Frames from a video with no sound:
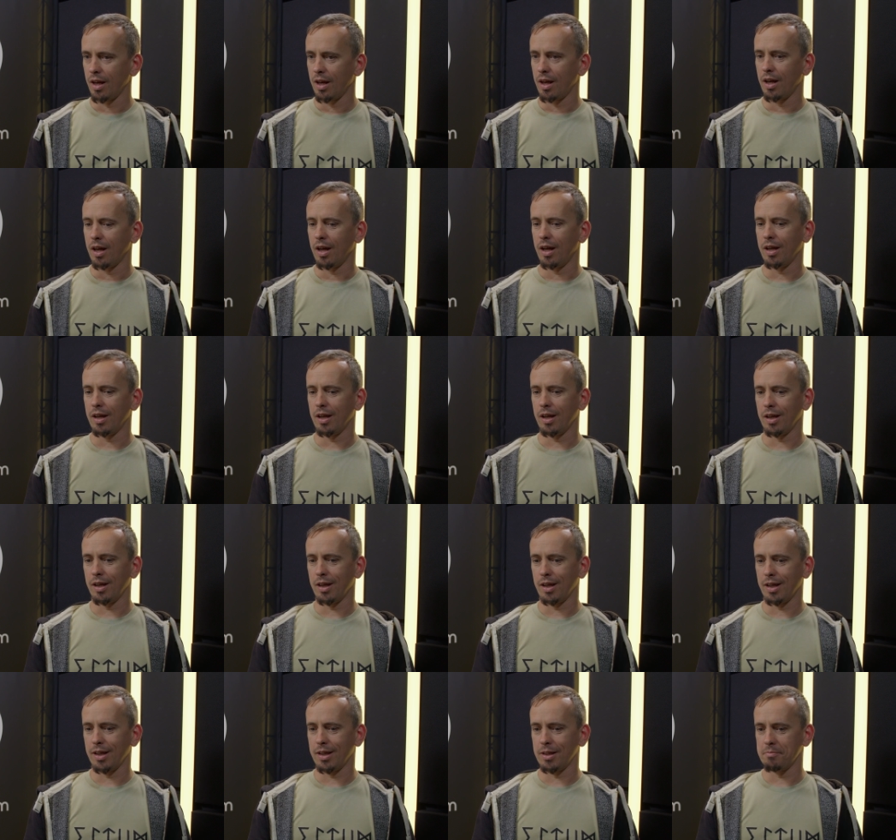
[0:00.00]

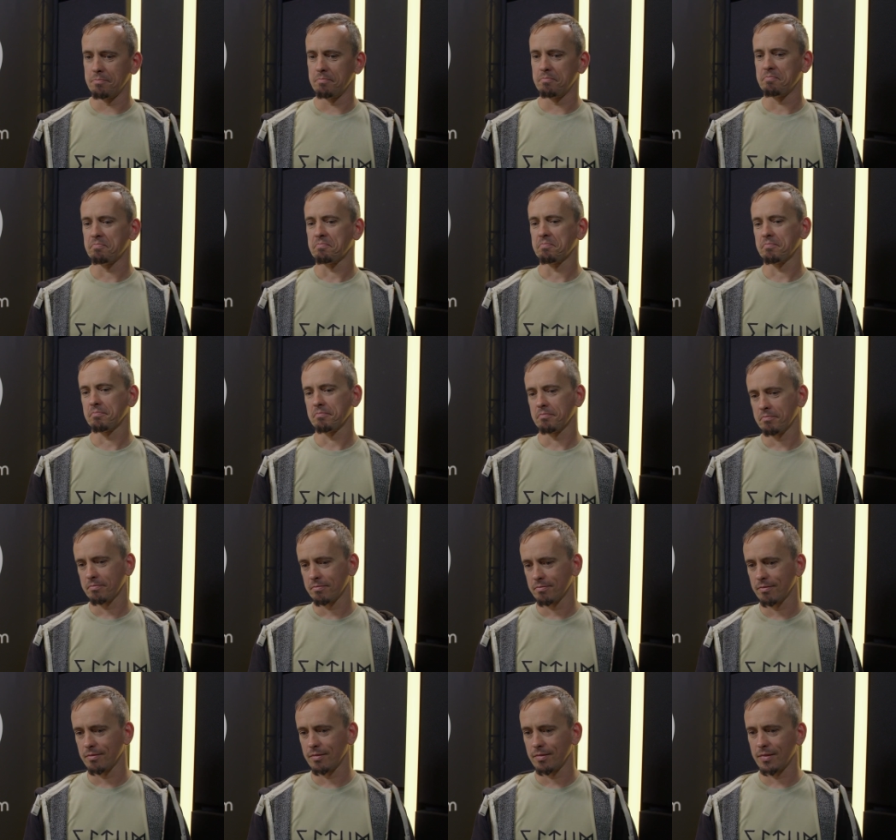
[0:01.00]
Um,
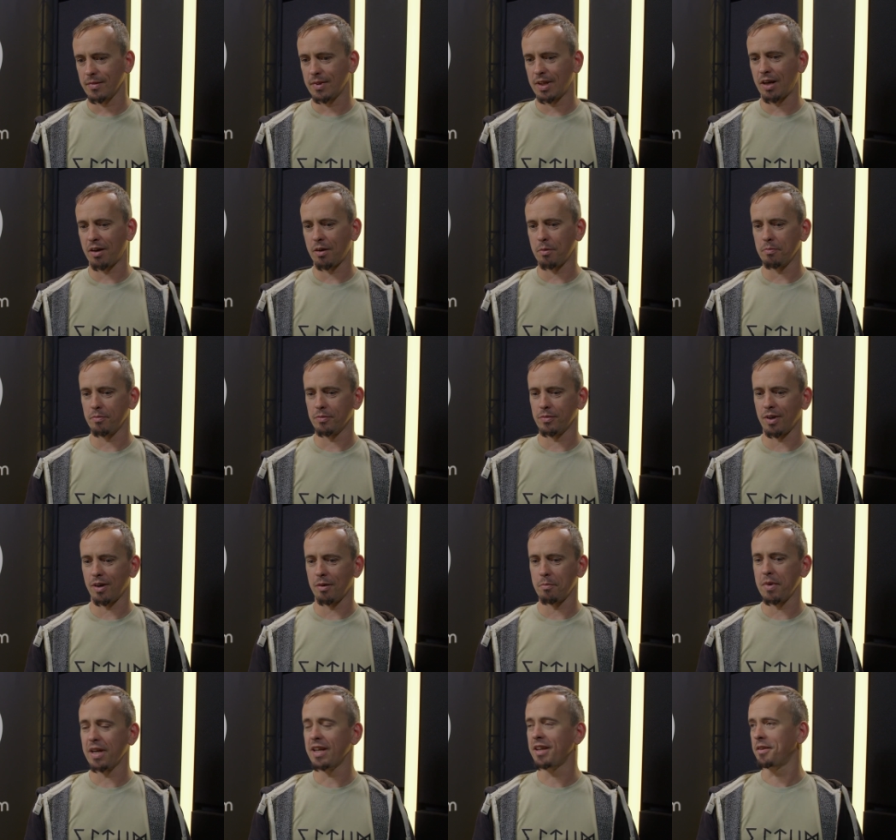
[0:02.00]
there are there are
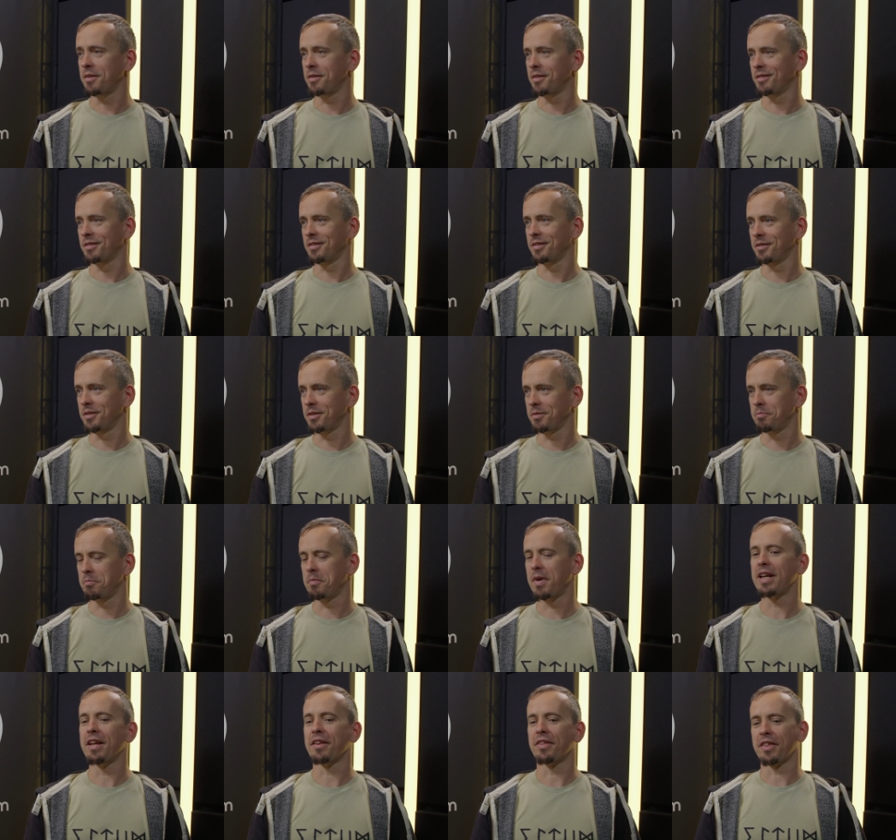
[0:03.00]
many
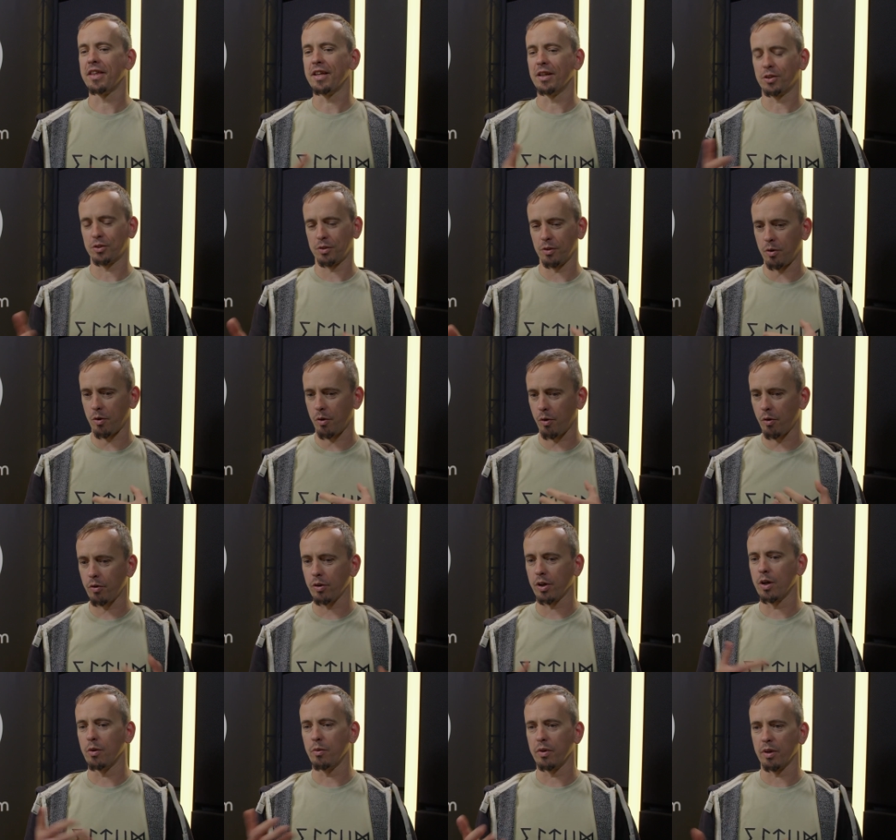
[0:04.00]
many things or
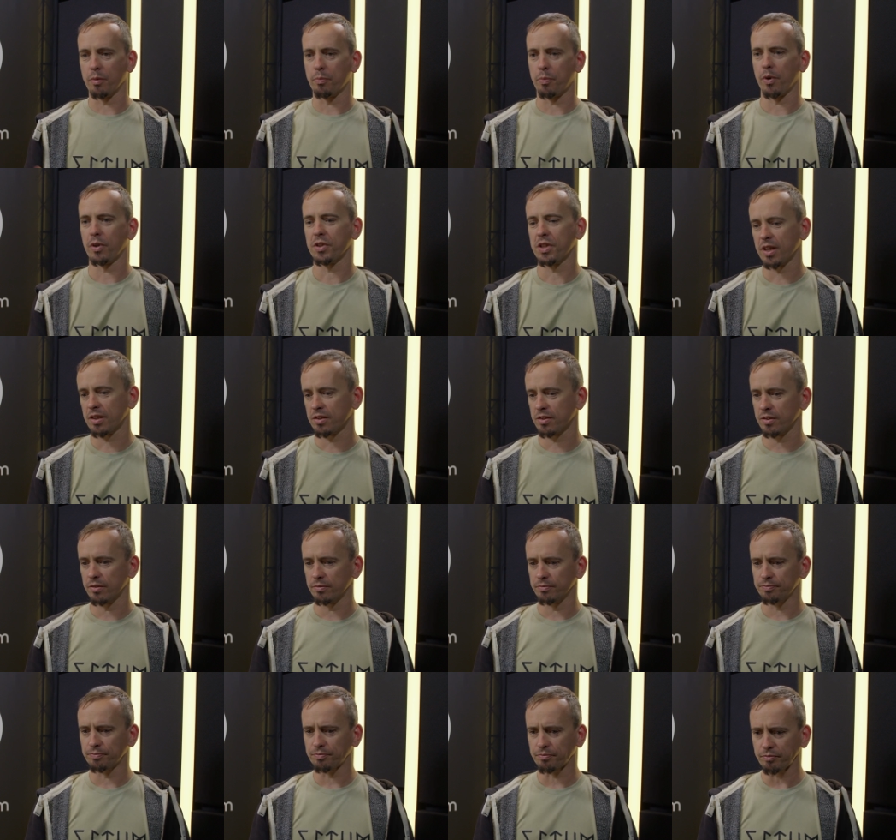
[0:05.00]
ongoing projects.
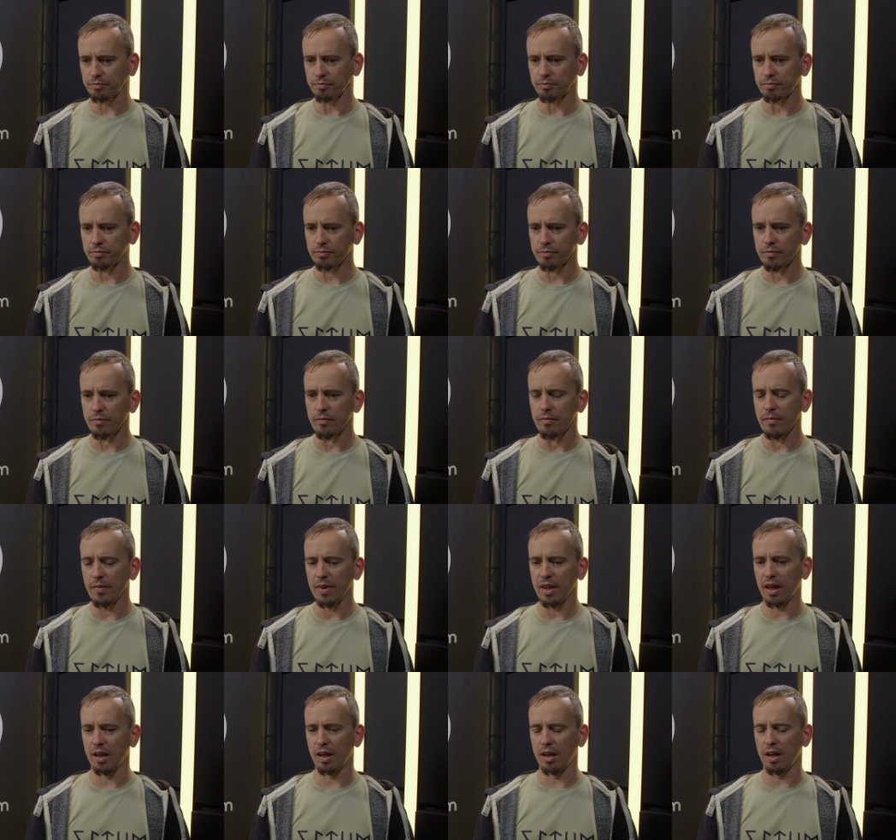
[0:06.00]

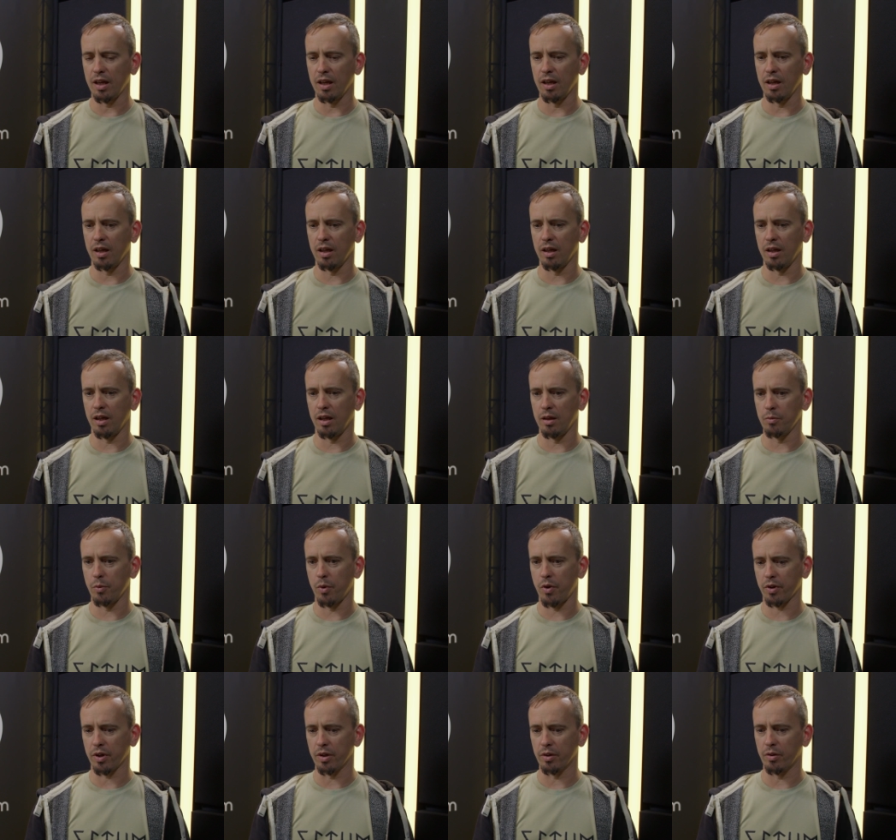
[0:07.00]
Uh, I'm
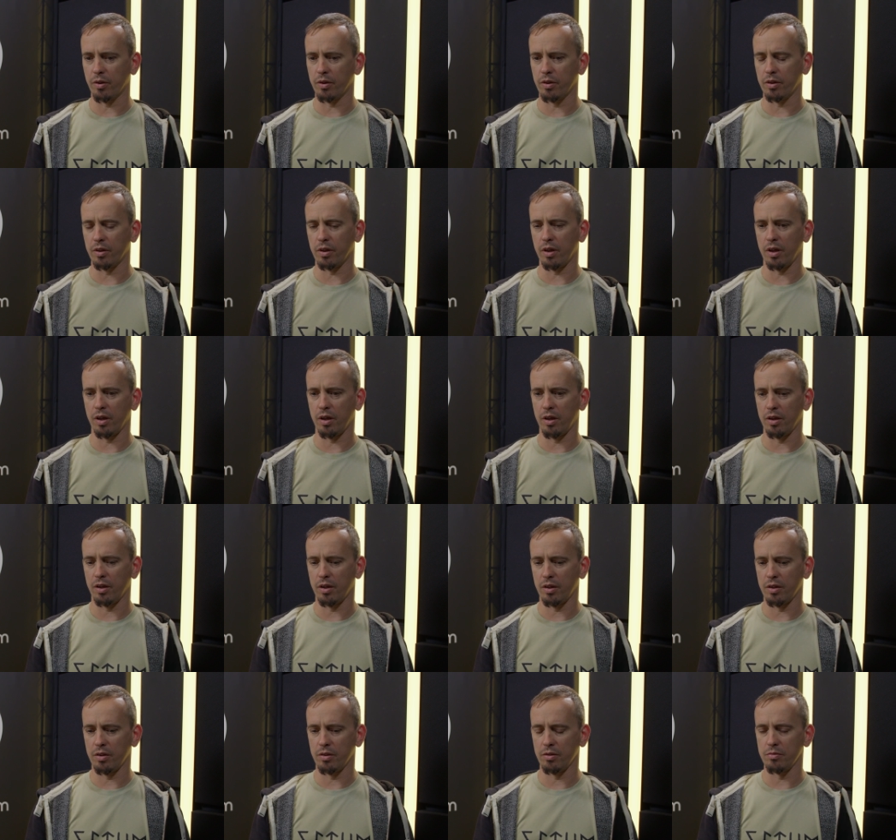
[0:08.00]
working on
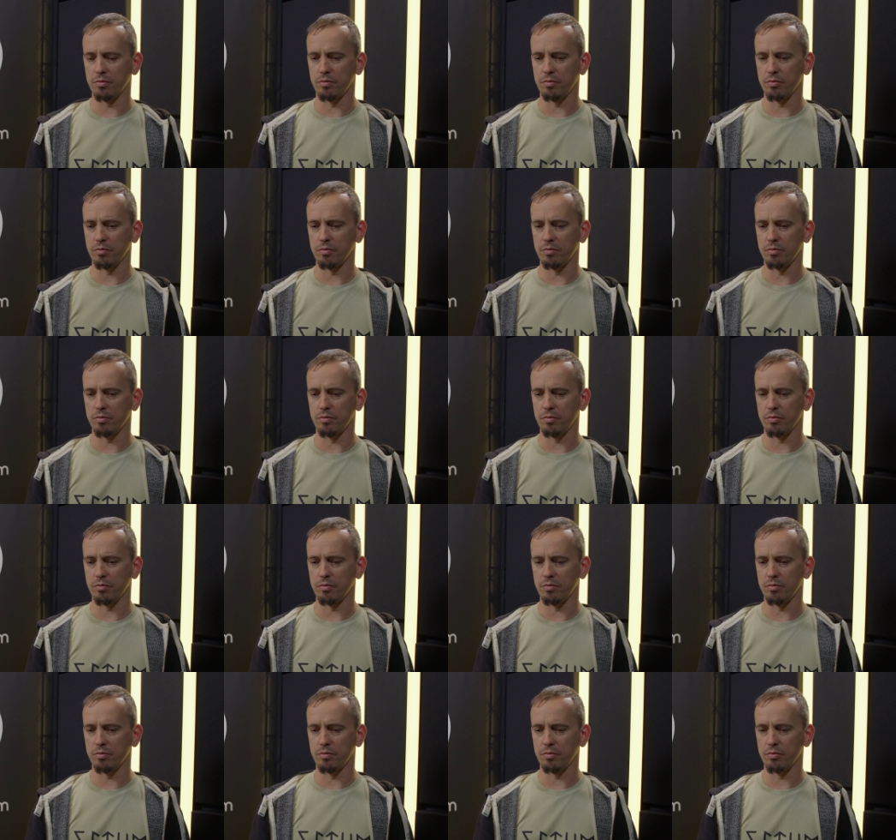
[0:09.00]
uh,